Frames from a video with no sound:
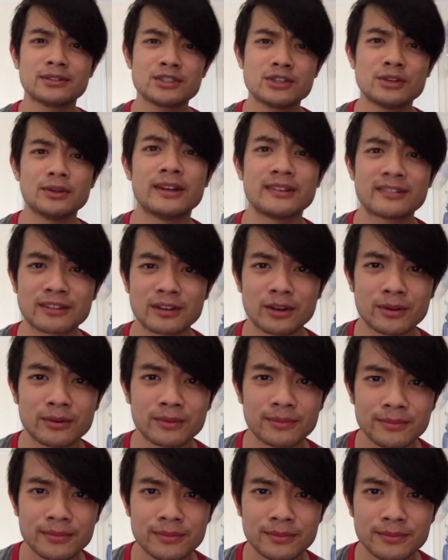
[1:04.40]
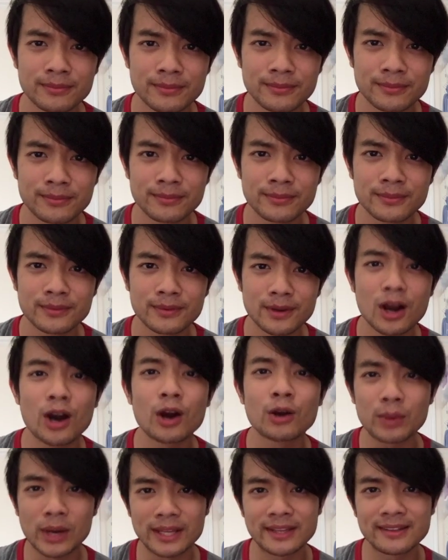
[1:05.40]
two days ago,
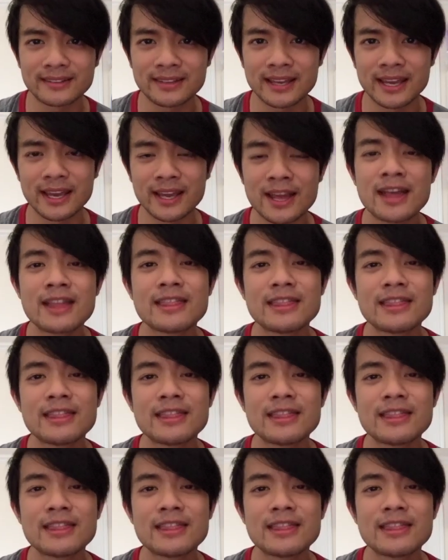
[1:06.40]
on Wednesday.